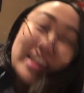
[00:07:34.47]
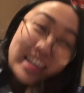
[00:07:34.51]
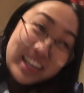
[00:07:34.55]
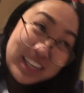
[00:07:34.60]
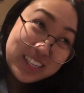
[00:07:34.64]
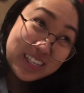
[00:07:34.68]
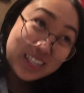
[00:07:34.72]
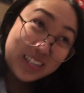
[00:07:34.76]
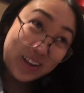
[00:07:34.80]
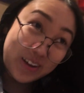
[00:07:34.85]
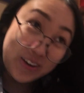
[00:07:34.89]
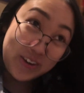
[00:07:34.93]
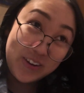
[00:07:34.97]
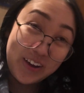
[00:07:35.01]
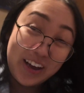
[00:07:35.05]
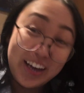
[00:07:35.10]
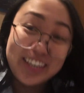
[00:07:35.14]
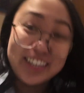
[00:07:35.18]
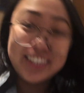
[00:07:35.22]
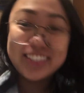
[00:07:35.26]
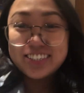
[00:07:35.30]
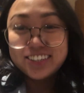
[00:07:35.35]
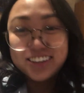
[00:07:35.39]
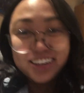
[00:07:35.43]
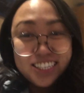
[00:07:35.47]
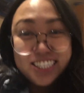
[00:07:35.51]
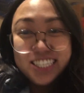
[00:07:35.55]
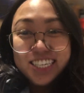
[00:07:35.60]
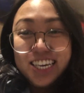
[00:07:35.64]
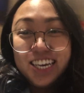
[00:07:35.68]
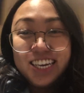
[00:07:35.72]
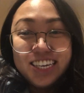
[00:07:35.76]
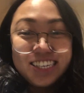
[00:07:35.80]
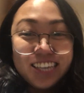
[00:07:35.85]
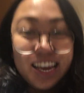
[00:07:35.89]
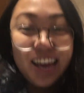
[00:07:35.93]
So I just got to
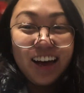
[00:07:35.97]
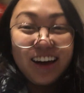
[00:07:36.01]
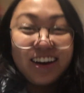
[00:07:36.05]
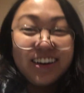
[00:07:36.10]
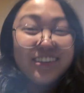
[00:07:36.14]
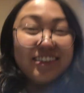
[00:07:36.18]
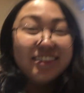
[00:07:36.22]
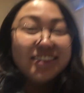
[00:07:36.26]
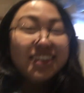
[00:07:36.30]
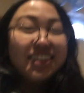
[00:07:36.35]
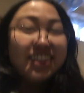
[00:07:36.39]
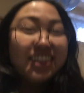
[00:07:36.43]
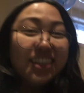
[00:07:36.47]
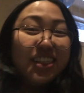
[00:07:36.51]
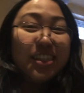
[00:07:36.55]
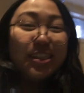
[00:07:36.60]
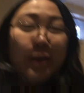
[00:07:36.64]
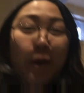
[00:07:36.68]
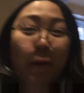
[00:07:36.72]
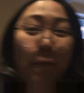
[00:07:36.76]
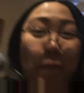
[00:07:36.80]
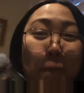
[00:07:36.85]
his house.